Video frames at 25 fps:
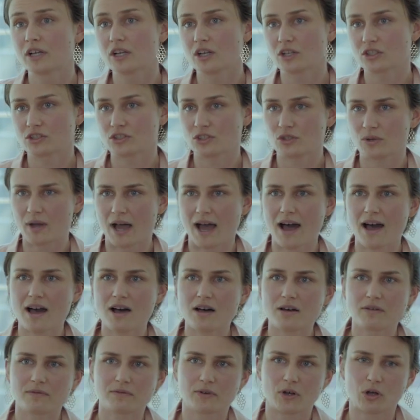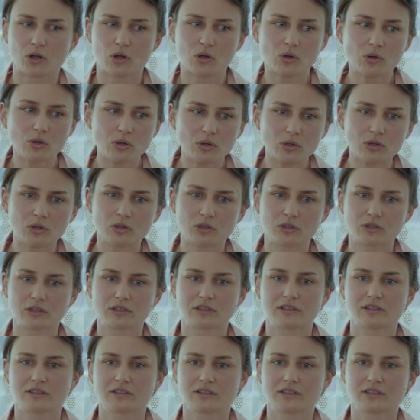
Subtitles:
So you have a whole